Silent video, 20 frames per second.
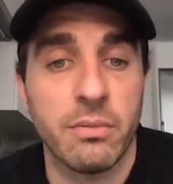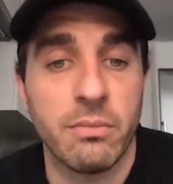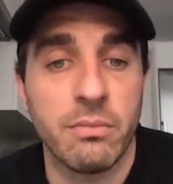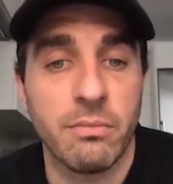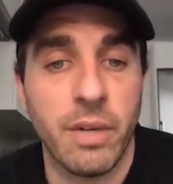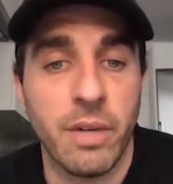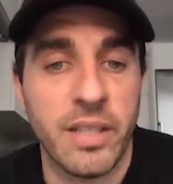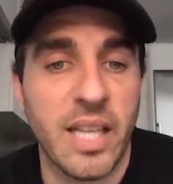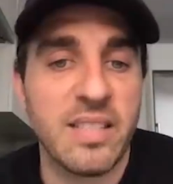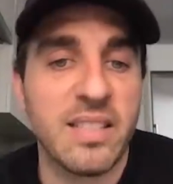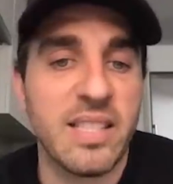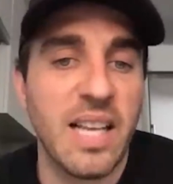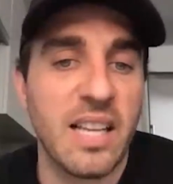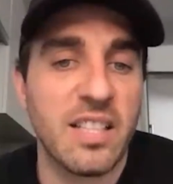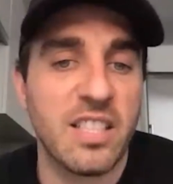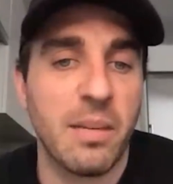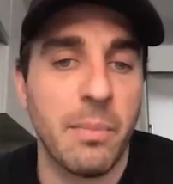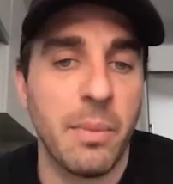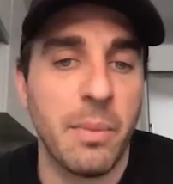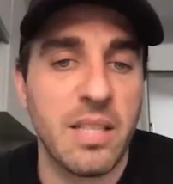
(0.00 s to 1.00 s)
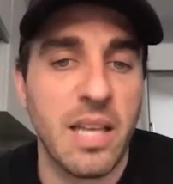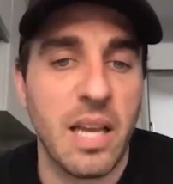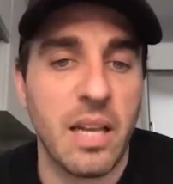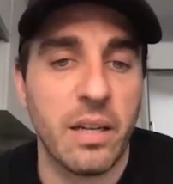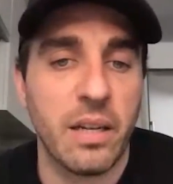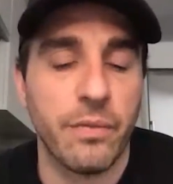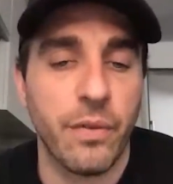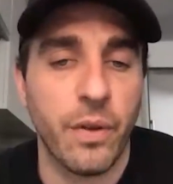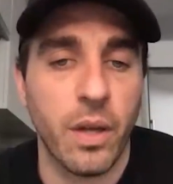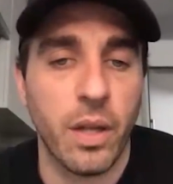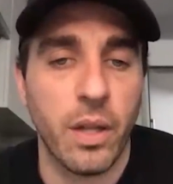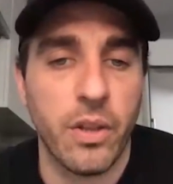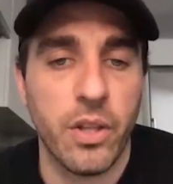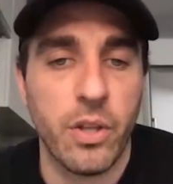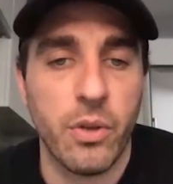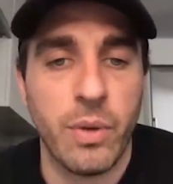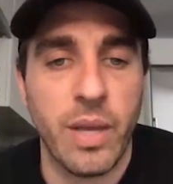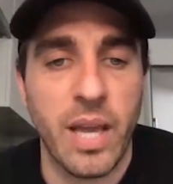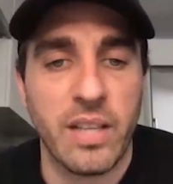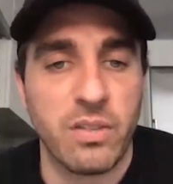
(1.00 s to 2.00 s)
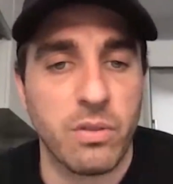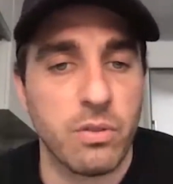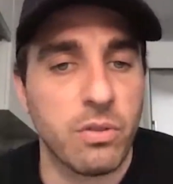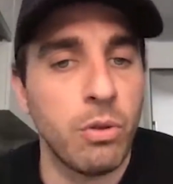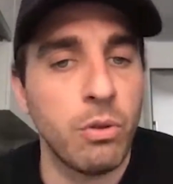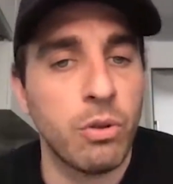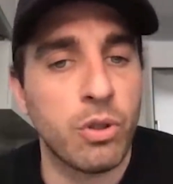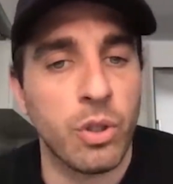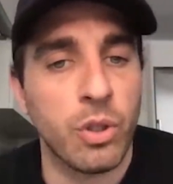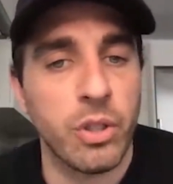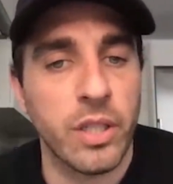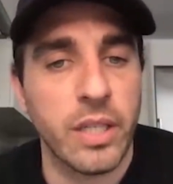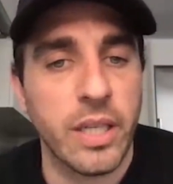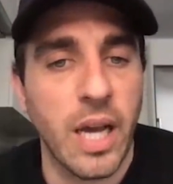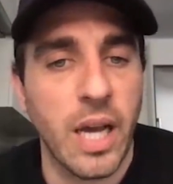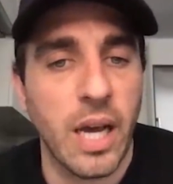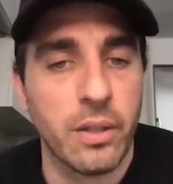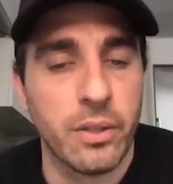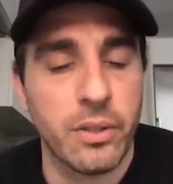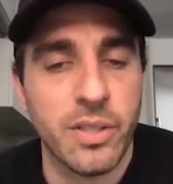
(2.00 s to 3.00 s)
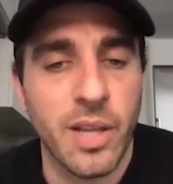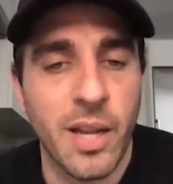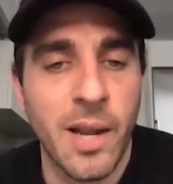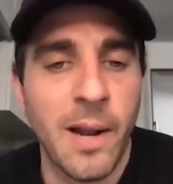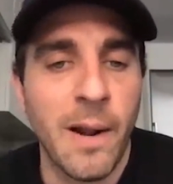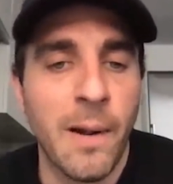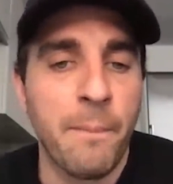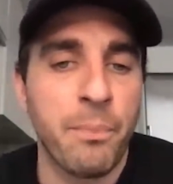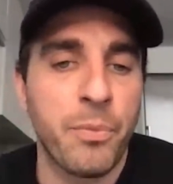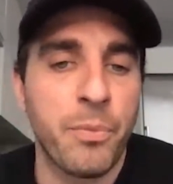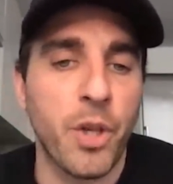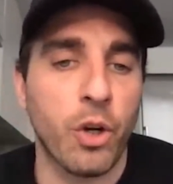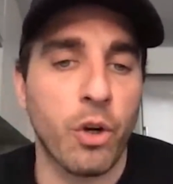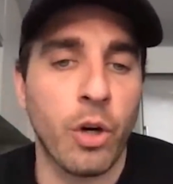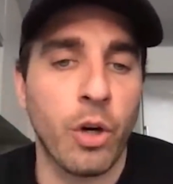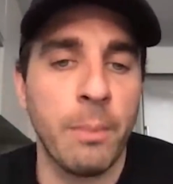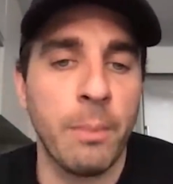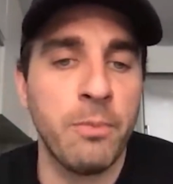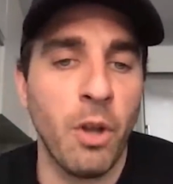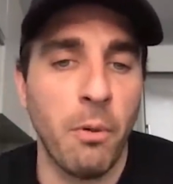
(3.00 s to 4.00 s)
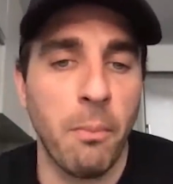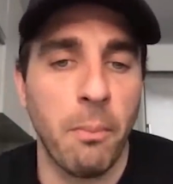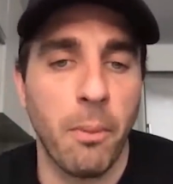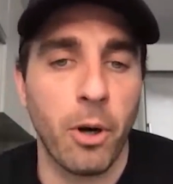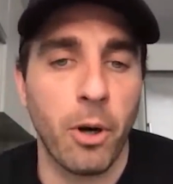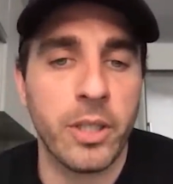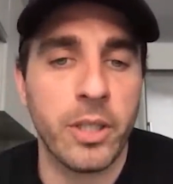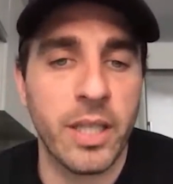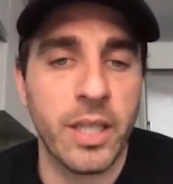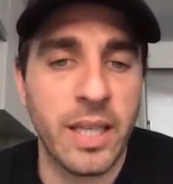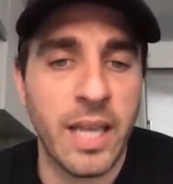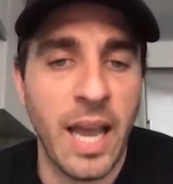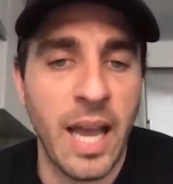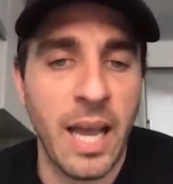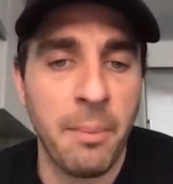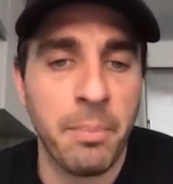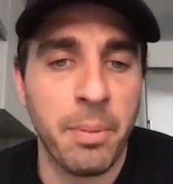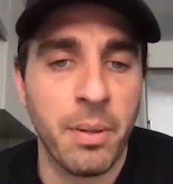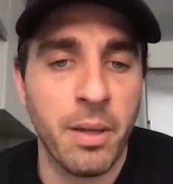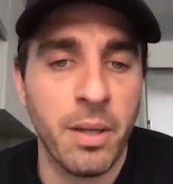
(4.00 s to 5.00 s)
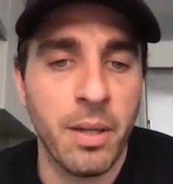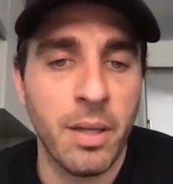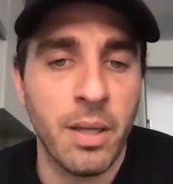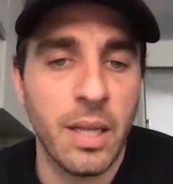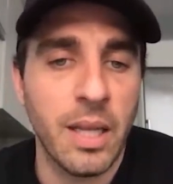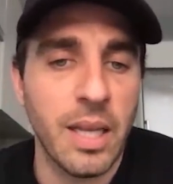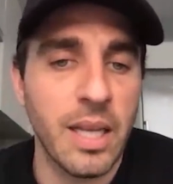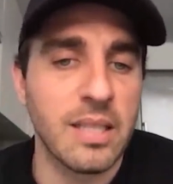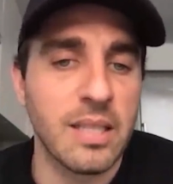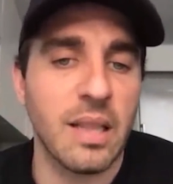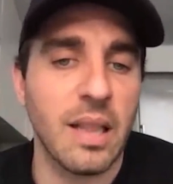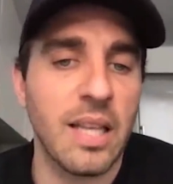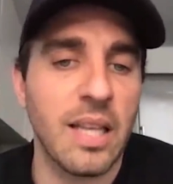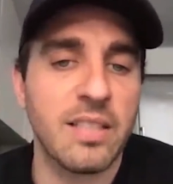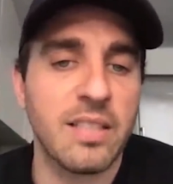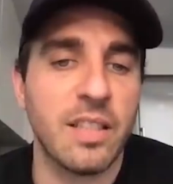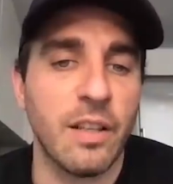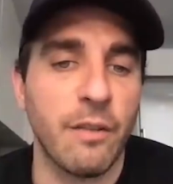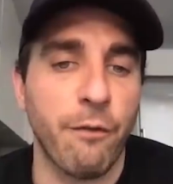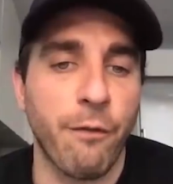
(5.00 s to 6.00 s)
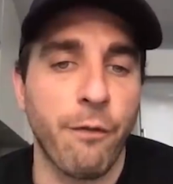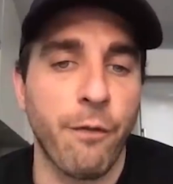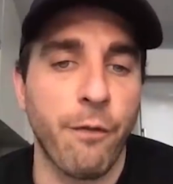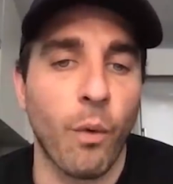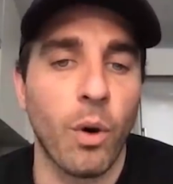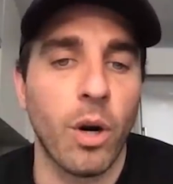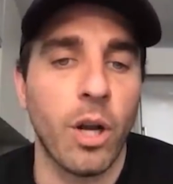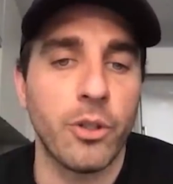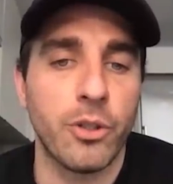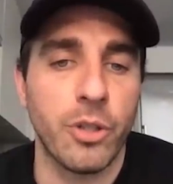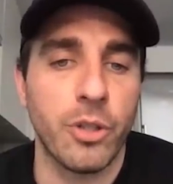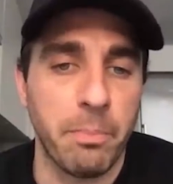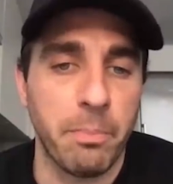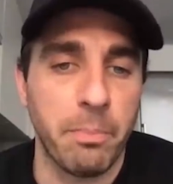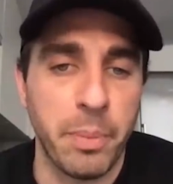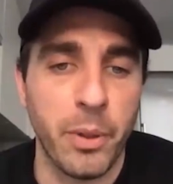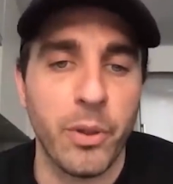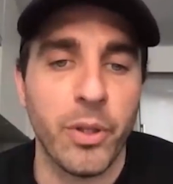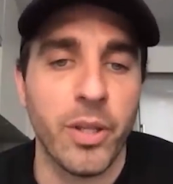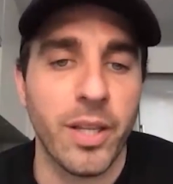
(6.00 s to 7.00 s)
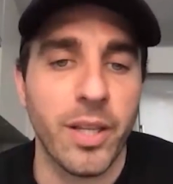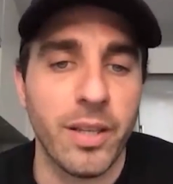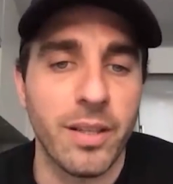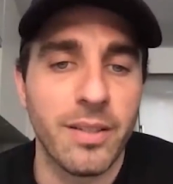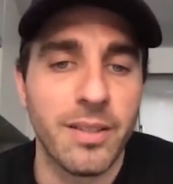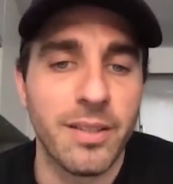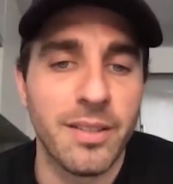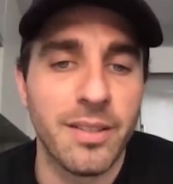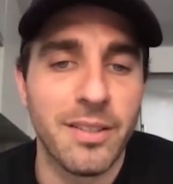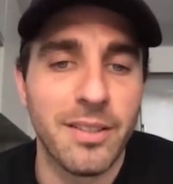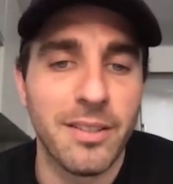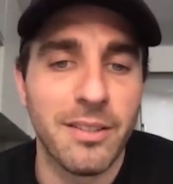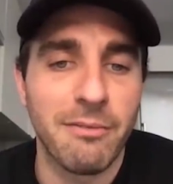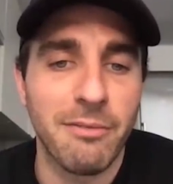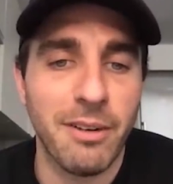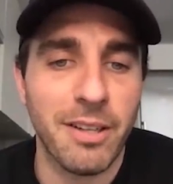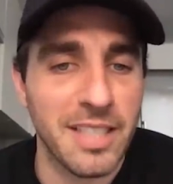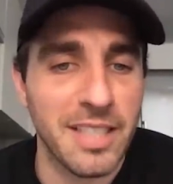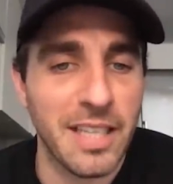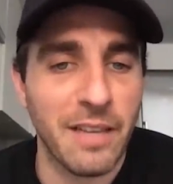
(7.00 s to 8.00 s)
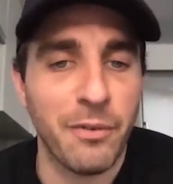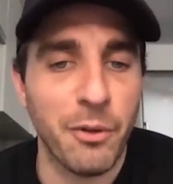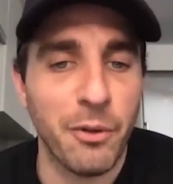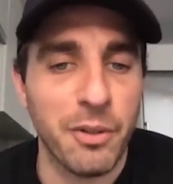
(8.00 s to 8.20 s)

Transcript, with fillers: Right. That's the estimates out of the UK. So $2 trillion. The crypto market cap is less than $400 billion. Right, to give you a